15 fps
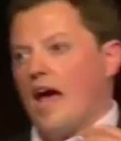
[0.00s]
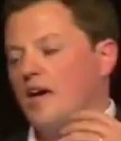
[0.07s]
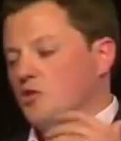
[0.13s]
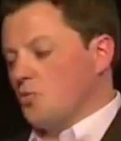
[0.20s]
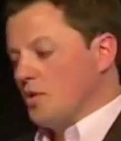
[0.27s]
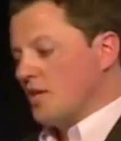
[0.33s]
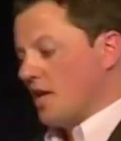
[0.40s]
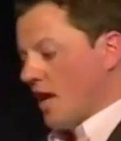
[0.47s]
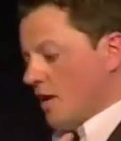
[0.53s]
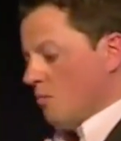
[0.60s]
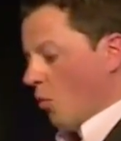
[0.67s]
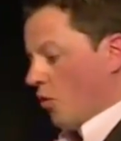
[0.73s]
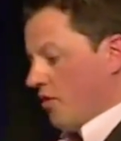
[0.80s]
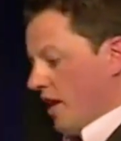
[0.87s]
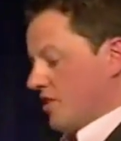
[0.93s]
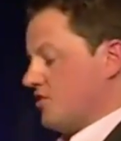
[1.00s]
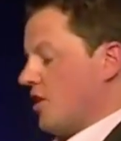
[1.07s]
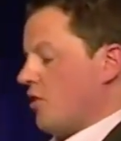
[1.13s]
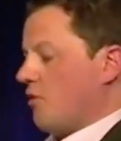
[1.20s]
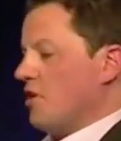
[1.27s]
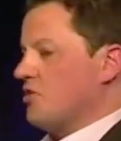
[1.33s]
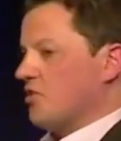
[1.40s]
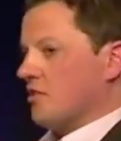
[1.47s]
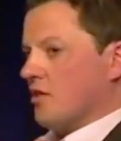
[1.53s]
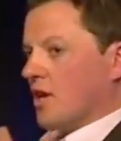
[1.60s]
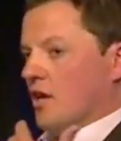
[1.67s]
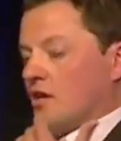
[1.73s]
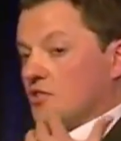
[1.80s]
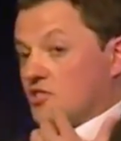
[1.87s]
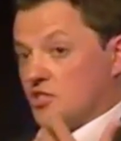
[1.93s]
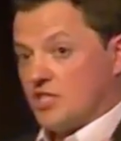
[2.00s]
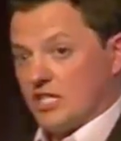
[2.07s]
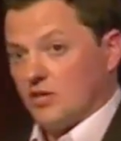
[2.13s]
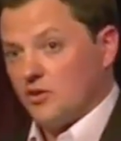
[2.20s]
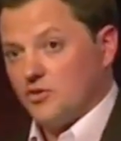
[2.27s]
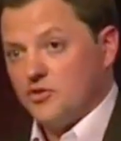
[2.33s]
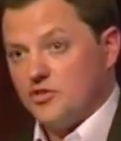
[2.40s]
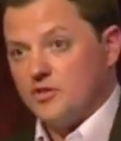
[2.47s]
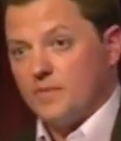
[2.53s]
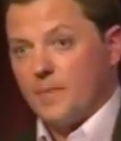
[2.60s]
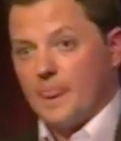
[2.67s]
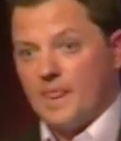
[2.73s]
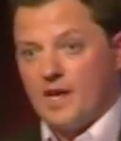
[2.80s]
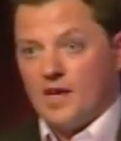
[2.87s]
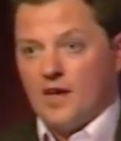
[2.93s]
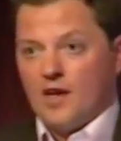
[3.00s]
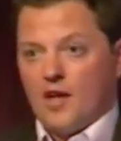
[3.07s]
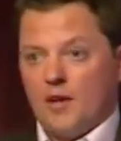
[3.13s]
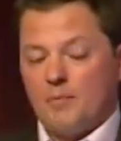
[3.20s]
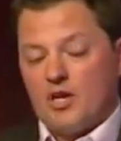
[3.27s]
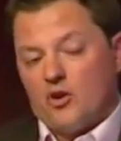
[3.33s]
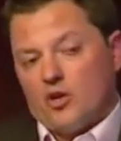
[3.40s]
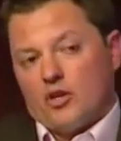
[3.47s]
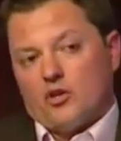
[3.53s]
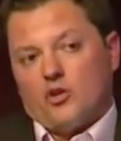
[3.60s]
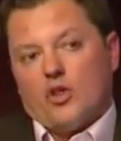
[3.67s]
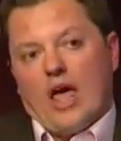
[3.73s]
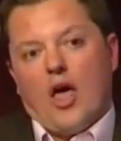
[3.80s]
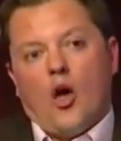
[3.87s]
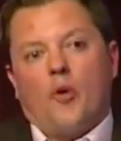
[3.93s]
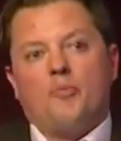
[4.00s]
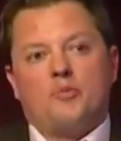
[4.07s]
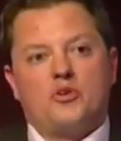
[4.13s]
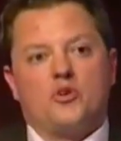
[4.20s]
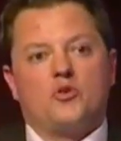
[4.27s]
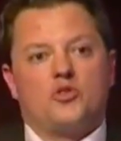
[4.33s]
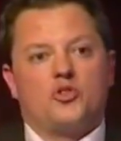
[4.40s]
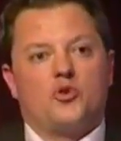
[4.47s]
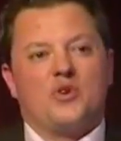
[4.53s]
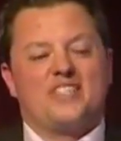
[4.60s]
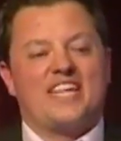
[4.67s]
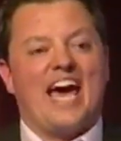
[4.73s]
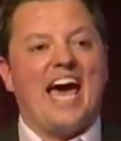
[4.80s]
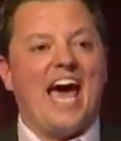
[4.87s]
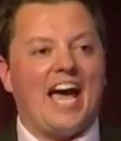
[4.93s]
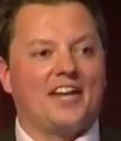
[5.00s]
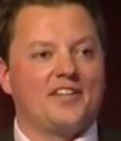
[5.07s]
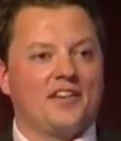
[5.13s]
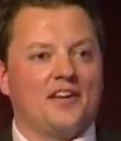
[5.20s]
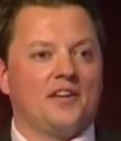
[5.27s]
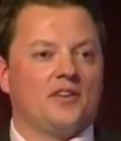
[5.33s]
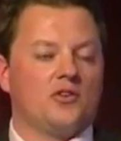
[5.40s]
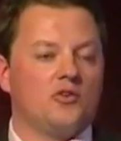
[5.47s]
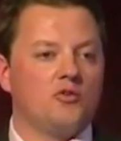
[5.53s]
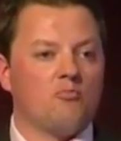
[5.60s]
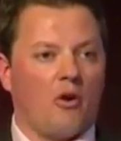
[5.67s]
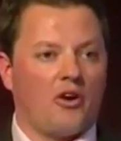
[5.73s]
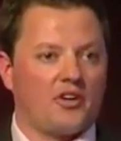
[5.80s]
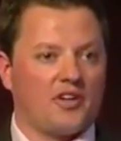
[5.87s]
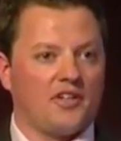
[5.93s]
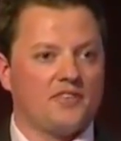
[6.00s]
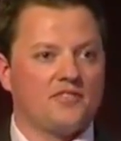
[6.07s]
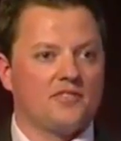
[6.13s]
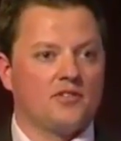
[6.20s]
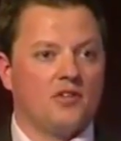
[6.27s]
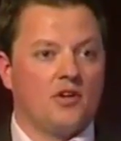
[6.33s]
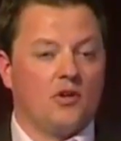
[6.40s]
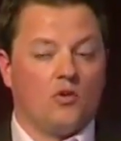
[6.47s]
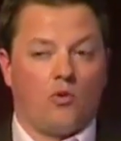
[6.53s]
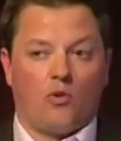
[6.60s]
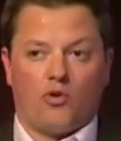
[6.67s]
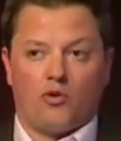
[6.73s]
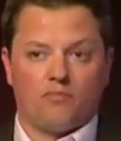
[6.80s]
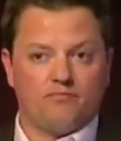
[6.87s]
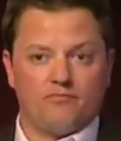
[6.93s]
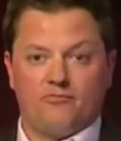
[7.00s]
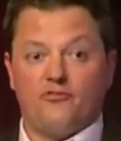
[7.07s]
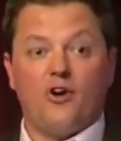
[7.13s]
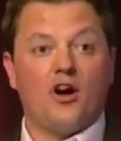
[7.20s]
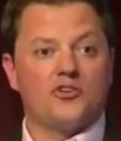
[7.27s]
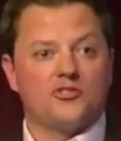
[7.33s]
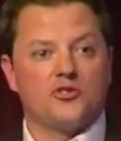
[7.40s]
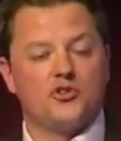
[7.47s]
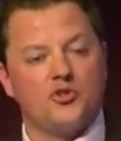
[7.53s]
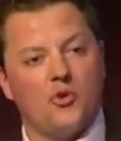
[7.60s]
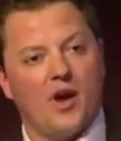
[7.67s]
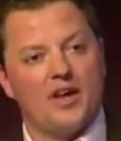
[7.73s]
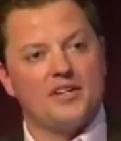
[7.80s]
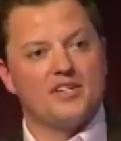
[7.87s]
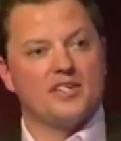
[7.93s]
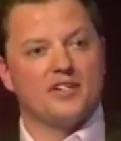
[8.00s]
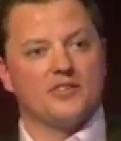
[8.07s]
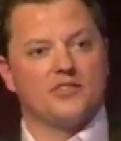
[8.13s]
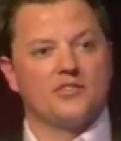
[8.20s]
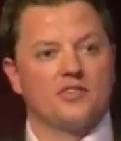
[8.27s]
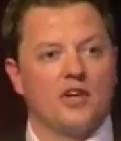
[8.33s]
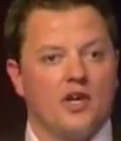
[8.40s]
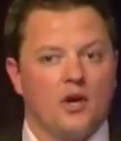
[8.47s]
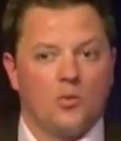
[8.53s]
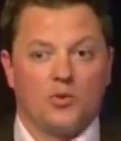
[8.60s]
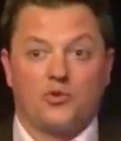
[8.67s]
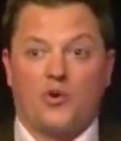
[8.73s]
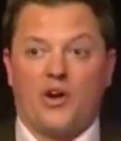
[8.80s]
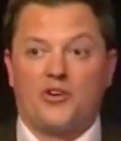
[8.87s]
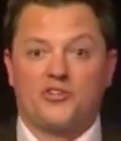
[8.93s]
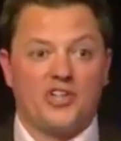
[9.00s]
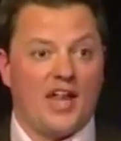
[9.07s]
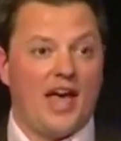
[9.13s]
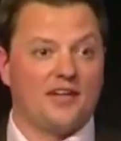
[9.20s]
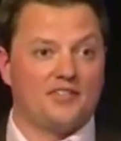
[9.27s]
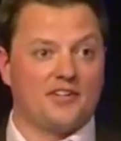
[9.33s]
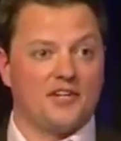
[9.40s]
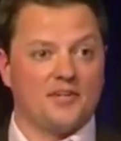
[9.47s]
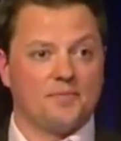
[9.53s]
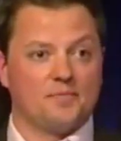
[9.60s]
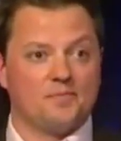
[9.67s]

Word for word: As we gain more next generation skills, um, it'll, it'll help you to attack new markets or foster new ideas with greater tenacity.